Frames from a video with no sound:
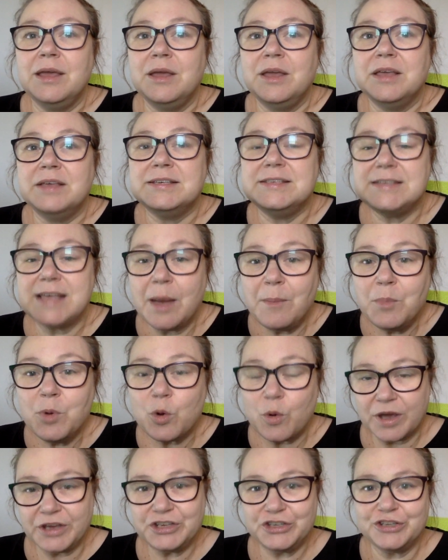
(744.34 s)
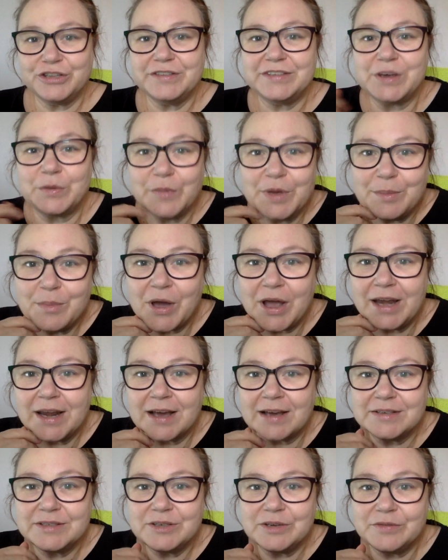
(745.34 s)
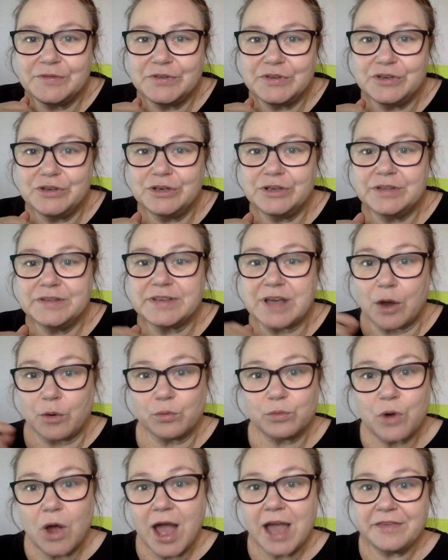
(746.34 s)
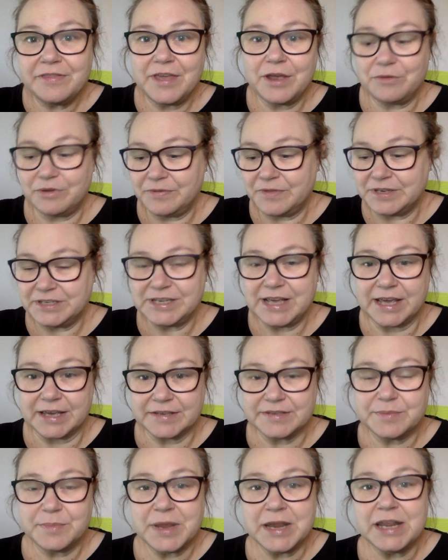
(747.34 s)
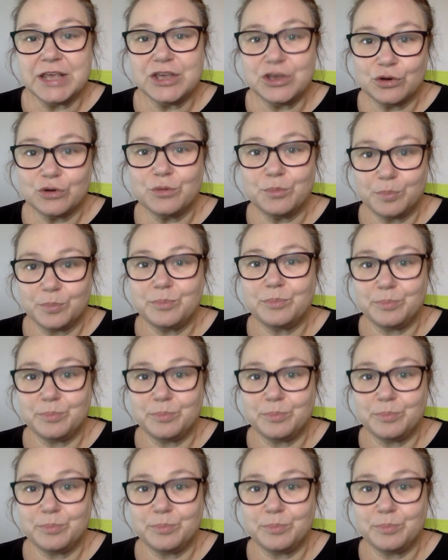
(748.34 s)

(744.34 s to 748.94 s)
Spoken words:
Some questions that we might ask of students are right there in the text, meaning you could